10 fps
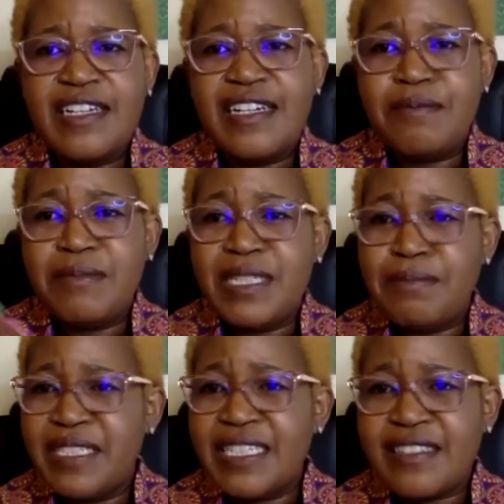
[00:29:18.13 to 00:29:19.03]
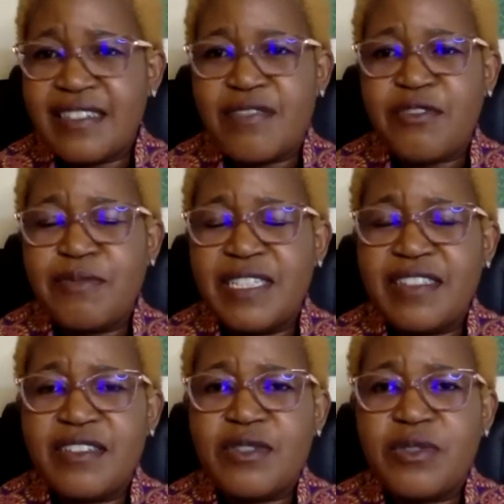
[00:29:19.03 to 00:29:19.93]
And me being a
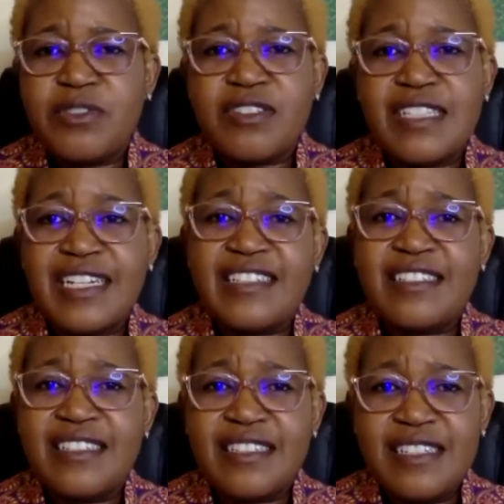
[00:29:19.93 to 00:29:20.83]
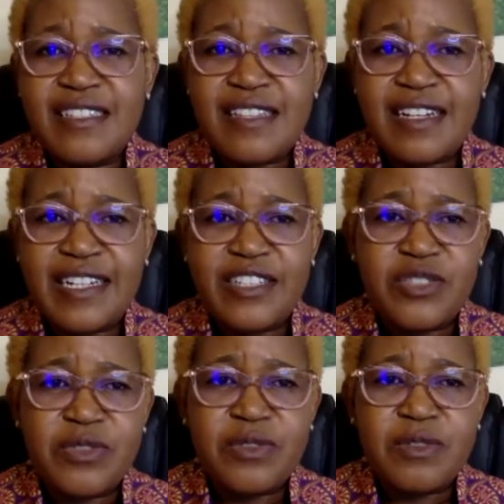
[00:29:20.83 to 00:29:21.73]
transformation coach, there are techniques that I
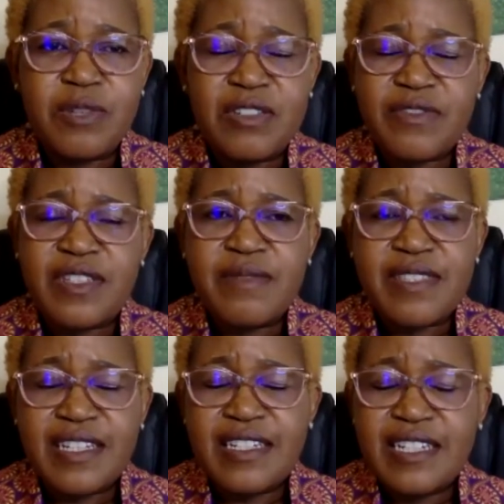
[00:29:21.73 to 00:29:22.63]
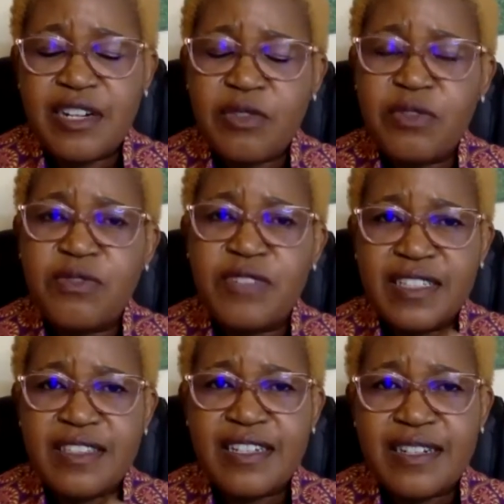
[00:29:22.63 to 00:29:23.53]
do. One of them is the inner
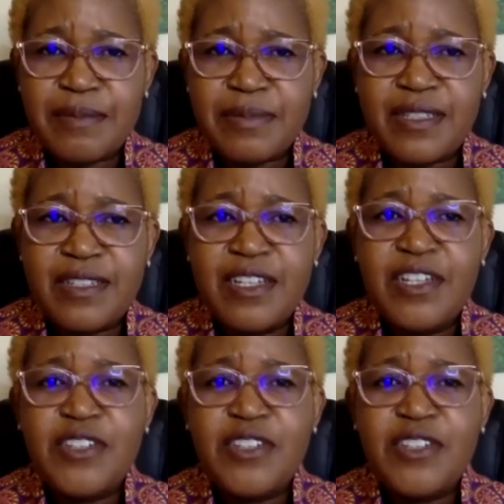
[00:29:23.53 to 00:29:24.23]
conflict therapy.